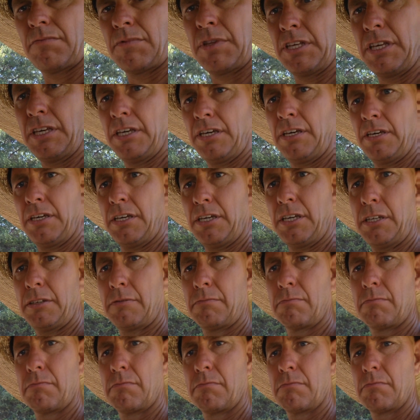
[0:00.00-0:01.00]
the
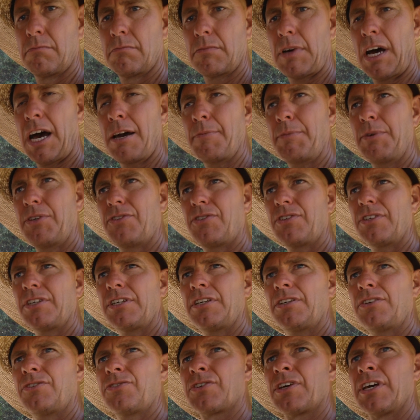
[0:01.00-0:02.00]

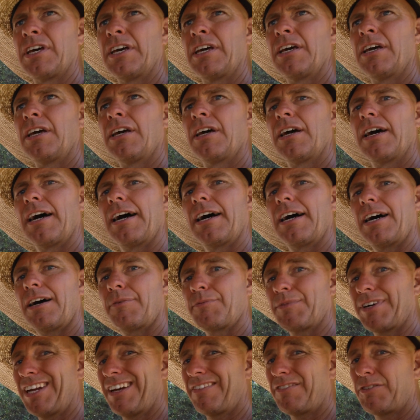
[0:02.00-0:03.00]
IBCs,
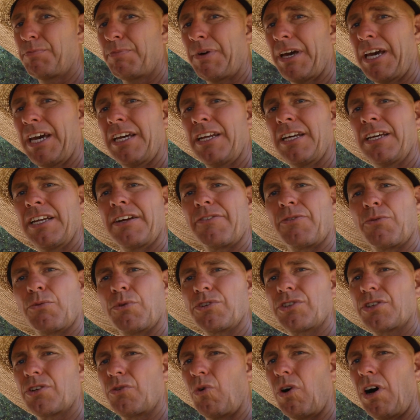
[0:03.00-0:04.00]
I'm gonna have to paint it every
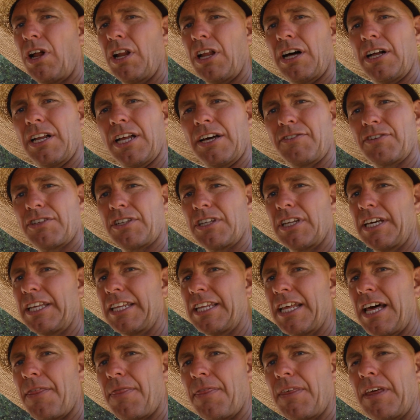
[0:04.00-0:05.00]
once in a while. I'll have to
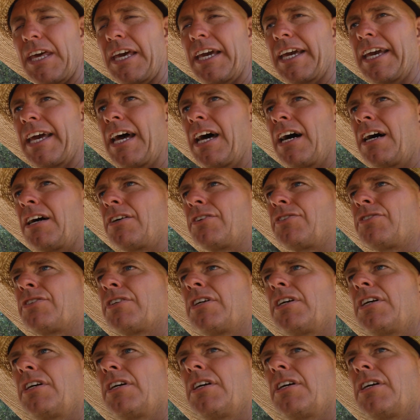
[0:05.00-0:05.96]
clean that thing out.